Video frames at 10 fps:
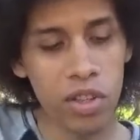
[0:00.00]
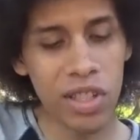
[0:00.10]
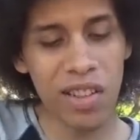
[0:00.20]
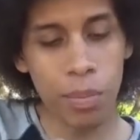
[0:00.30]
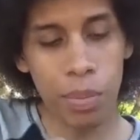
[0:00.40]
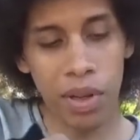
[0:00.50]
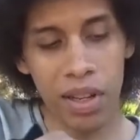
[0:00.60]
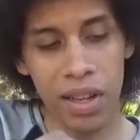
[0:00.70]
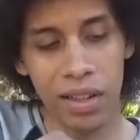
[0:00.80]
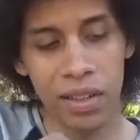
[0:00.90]
You just have to put
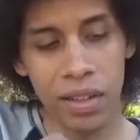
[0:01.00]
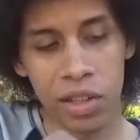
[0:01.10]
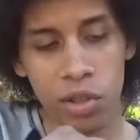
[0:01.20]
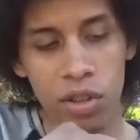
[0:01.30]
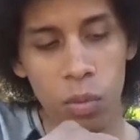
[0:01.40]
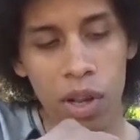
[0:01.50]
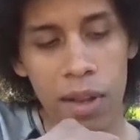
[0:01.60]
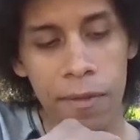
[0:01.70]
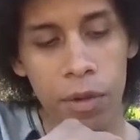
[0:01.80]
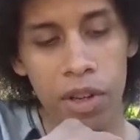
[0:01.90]
it in a certain way
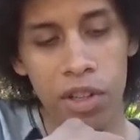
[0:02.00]
for it